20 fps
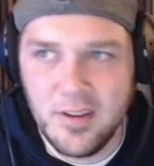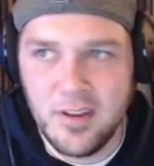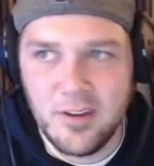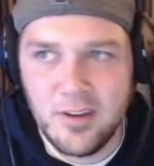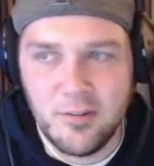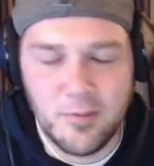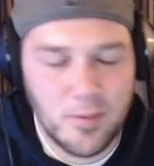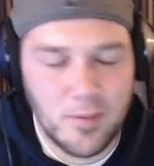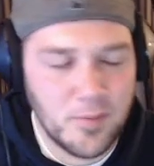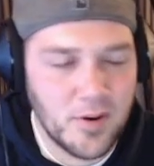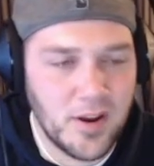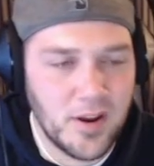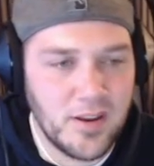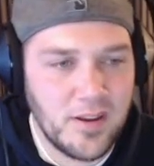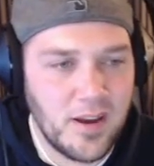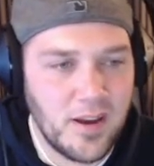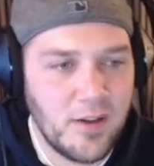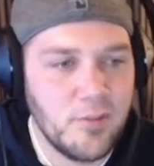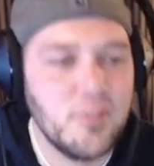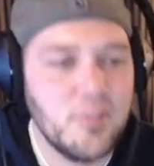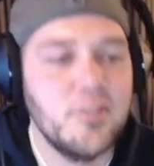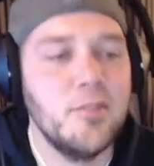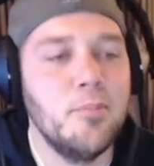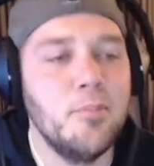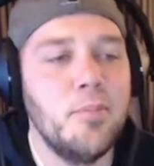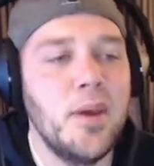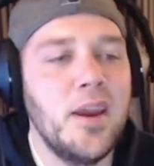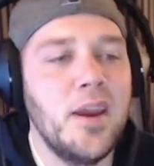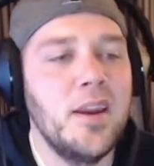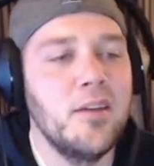Remember, I was
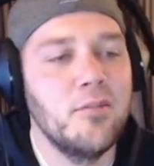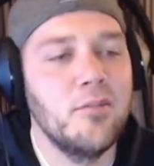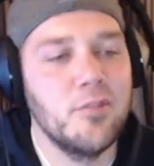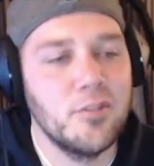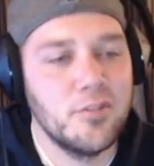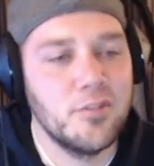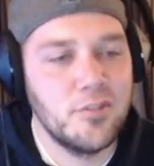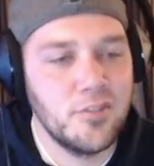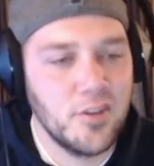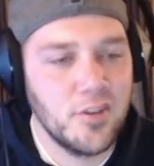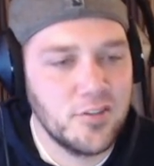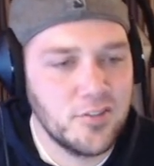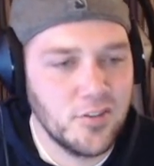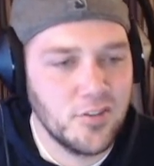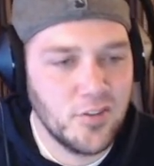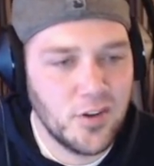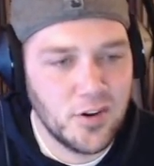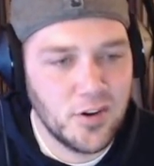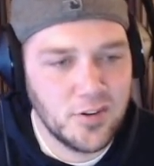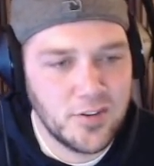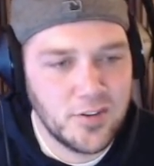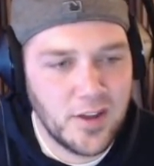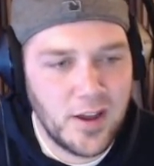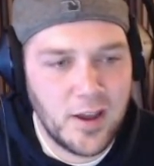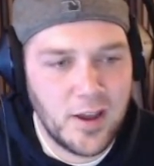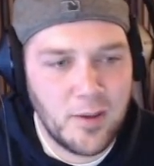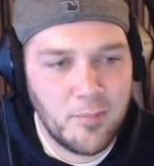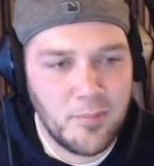debating for such a long time,